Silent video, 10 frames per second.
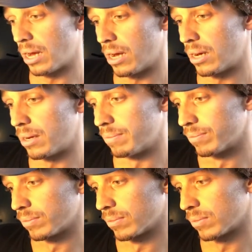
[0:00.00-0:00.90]

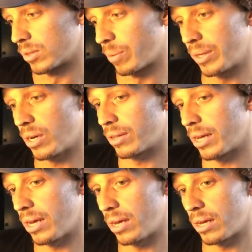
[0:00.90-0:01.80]
Um, so we got
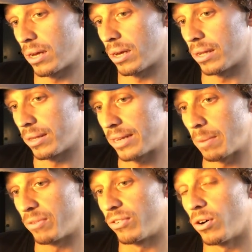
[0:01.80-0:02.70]
there the day
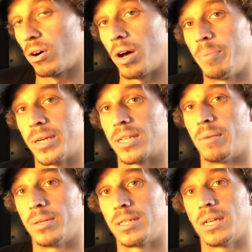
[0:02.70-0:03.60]
before. I picked up
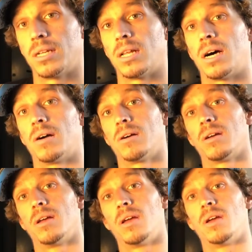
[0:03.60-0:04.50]
my TLR
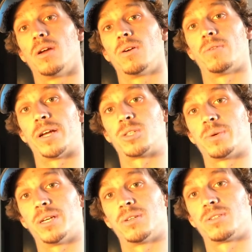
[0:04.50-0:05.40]
race
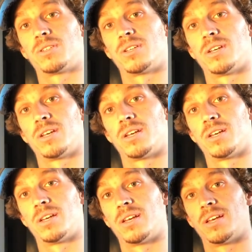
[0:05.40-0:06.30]
wheels,
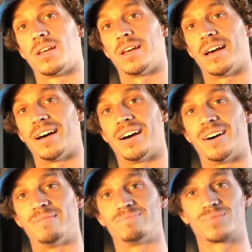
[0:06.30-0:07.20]

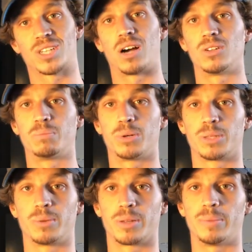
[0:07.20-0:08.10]
um, Colin put
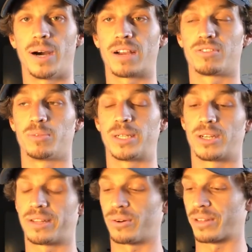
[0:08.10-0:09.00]
them on the bike for me,
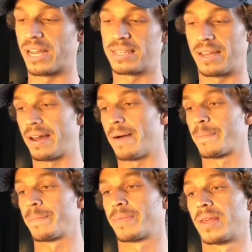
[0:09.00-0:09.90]
got all that set up,
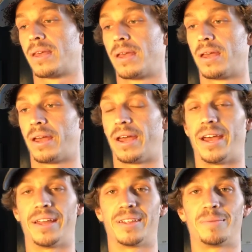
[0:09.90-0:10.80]

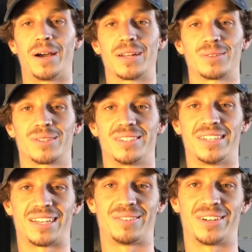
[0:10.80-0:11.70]
and the bike looks
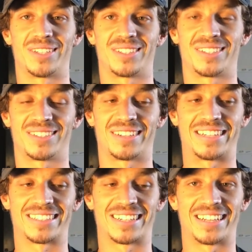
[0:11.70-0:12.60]
sick when it's
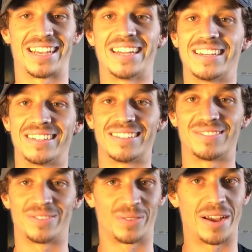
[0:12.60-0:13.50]
nice and clean
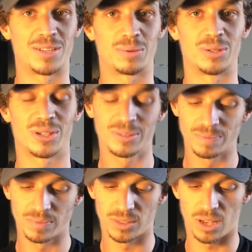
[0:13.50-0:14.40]
and with the race wheels on.
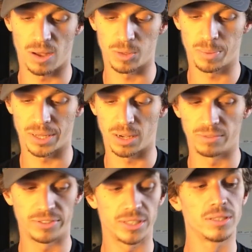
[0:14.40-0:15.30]
So I was pretty
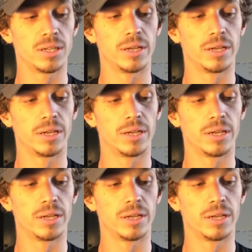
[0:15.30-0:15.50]
confident.